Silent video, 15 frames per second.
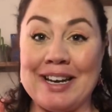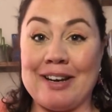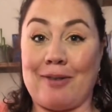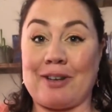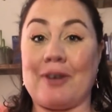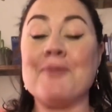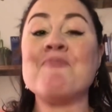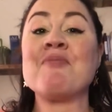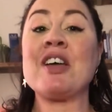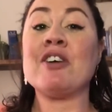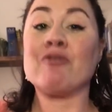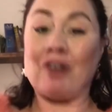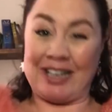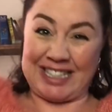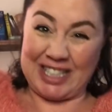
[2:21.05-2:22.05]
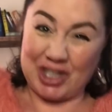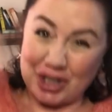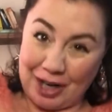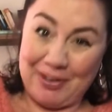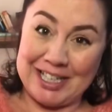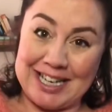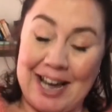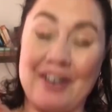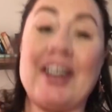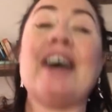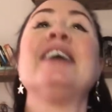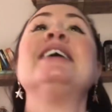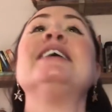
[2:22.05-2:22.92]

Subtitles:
it and I'm like, right, shove it down there.